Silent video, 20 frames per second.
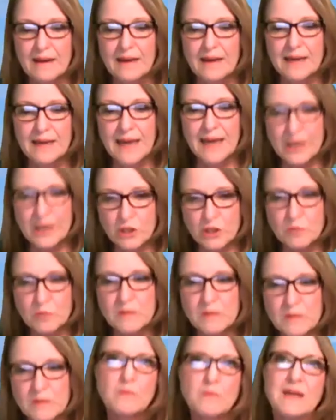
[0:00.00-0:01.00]
Can you
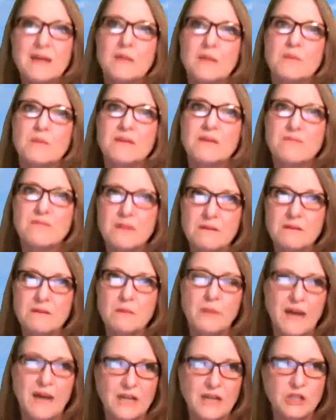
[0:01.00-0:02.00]
meet me and be very
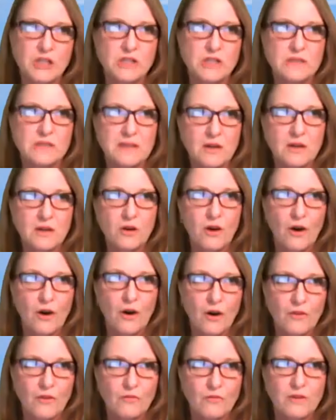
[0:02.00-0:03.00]
patient and go
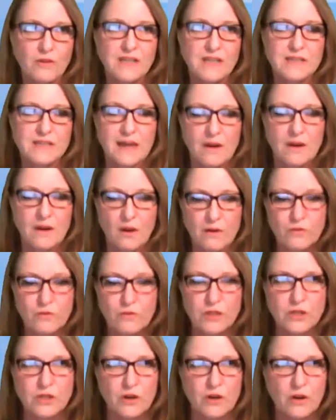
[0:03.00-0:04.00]
over it and over
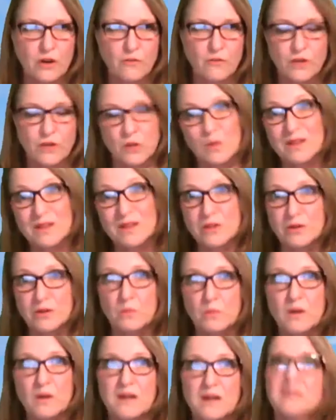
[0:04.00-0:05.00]
it and over it? Well, you know
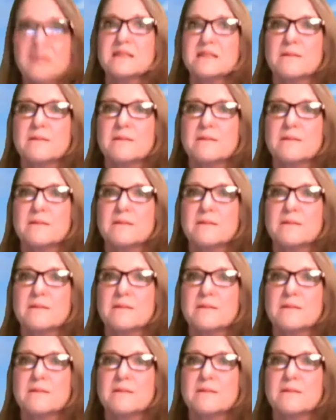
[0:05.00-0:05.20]
what?